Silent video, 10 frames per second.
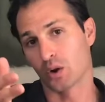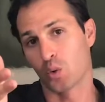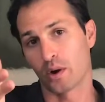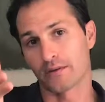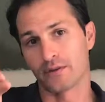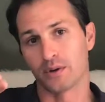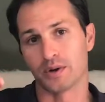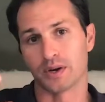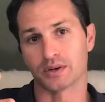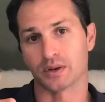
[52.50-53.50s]
quite a few
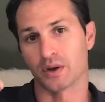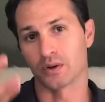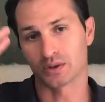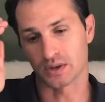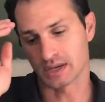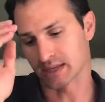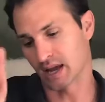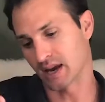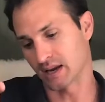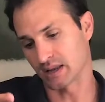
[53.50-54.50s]
years ago. So this is
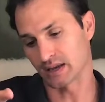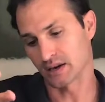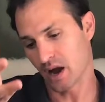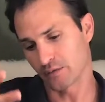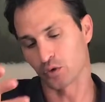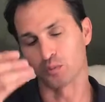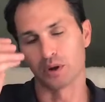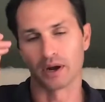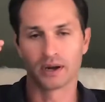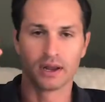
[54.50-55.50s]
not anything novel,
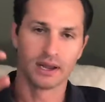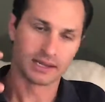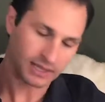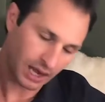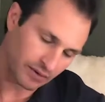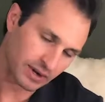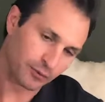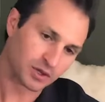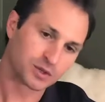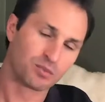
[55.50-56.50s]
but it's kind of a
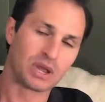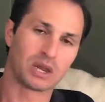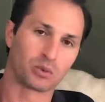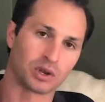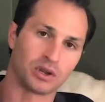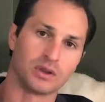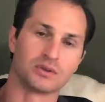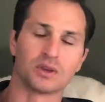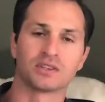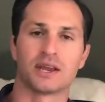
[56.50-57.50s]
different spin where you
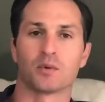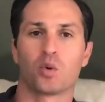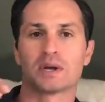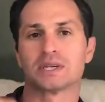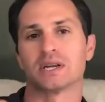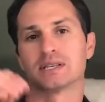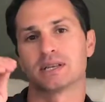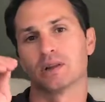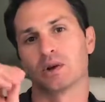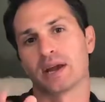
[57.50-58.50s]
use those same questions
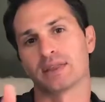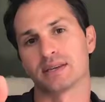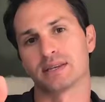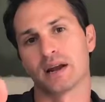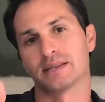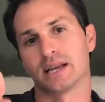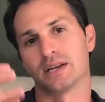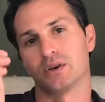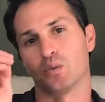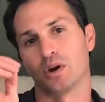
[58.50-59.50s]
to look at the sites
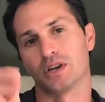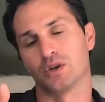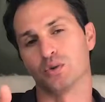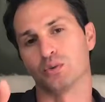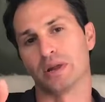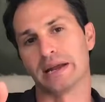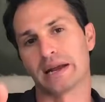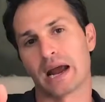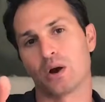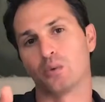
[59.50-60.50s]
that you want to do
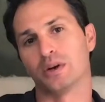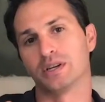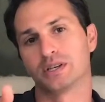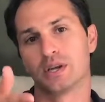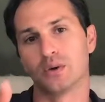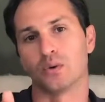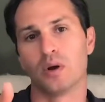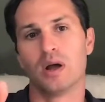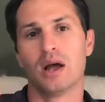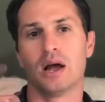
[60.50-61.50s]
link outreach to.
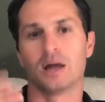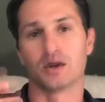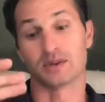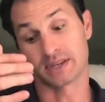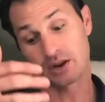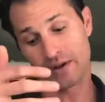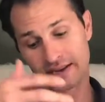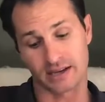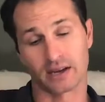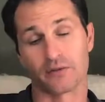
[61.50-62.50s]
So instead of
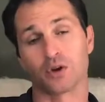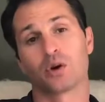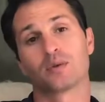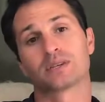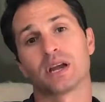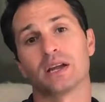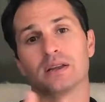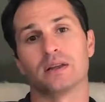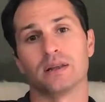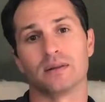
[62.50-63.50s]
asking it of your own site
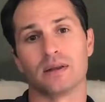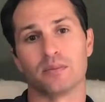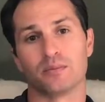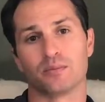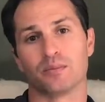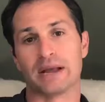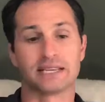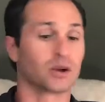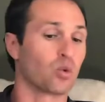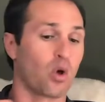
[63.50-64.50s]
and
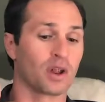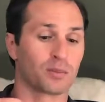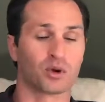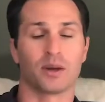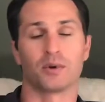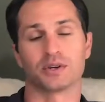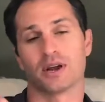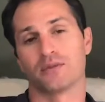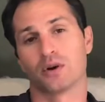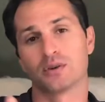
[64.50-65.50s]
basing quality parameters
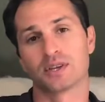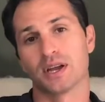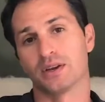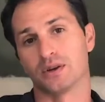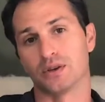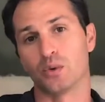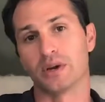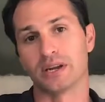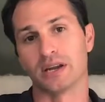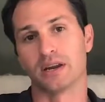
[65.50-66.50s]
off your own site, you're
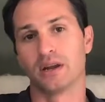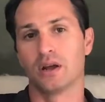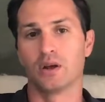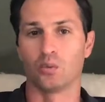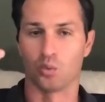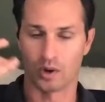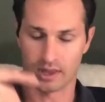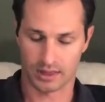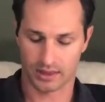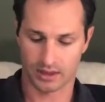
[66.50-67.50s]
doing it
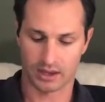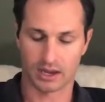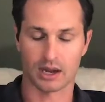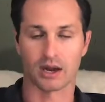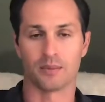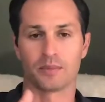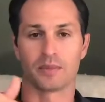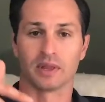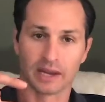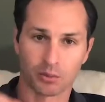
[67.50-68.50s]
with the
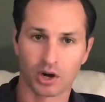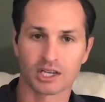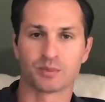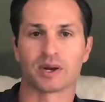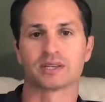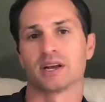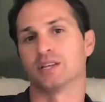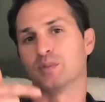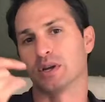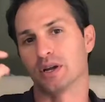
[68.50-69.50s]
link prospect
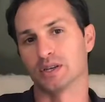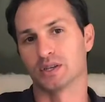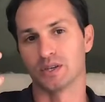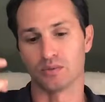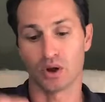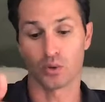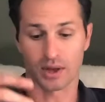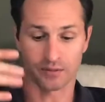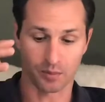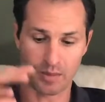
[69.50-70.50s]
sites, because you know
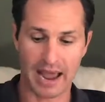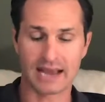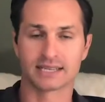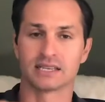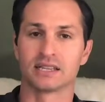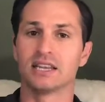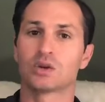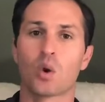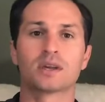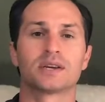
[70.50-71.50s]
that if it passes these
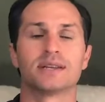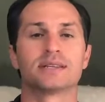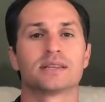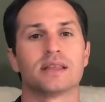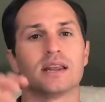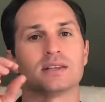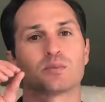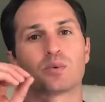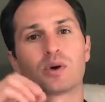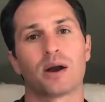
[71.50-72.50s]
questions, then it's
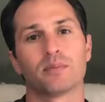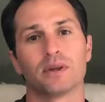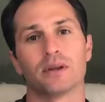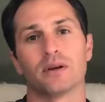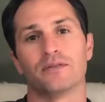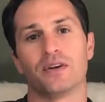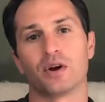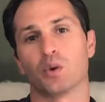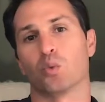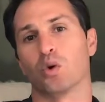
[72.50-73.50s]
probably a
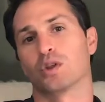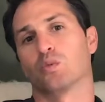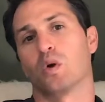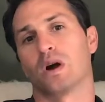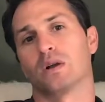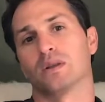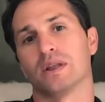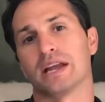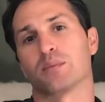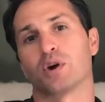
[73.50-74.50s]
very worthwhile
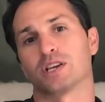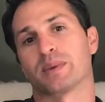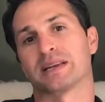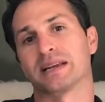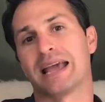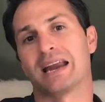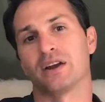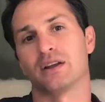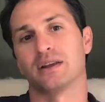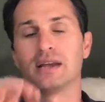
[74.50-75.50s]
link prospecting
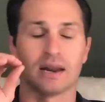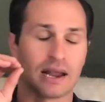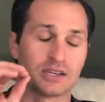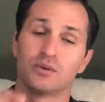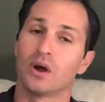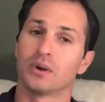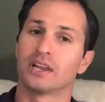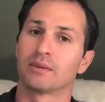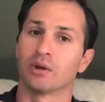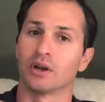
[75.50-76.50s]
candidate. And as you know, in
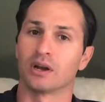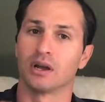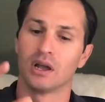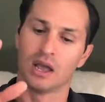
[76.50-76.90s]
link building,